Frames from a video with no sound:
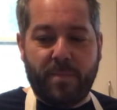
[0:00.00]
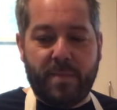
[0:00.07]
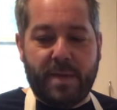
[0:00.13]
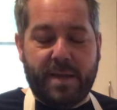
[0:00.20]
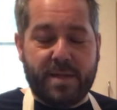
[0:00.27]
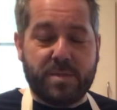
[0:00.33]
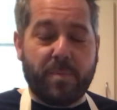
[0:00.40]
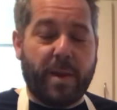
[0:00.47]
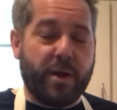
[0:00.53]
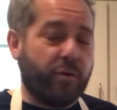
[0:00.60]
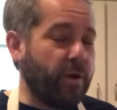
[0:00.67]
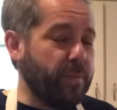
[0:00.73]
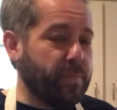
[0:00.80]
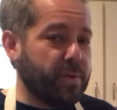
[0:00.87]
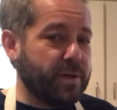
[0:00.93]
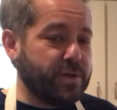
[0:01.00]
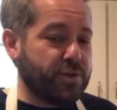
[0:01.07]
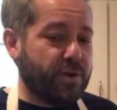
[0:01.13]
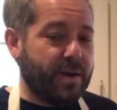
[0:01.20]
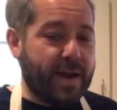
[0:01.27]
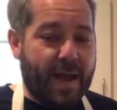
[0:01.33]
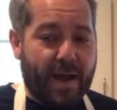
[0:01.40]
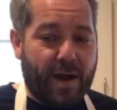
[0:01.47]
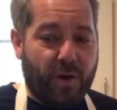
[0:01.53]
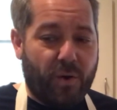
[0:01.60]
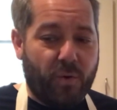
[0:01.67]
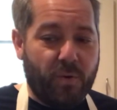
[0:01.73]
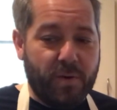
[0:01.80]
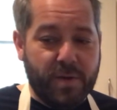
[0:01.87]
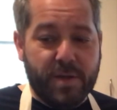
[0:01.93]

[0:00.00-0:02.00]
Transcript: it is my great pleasure now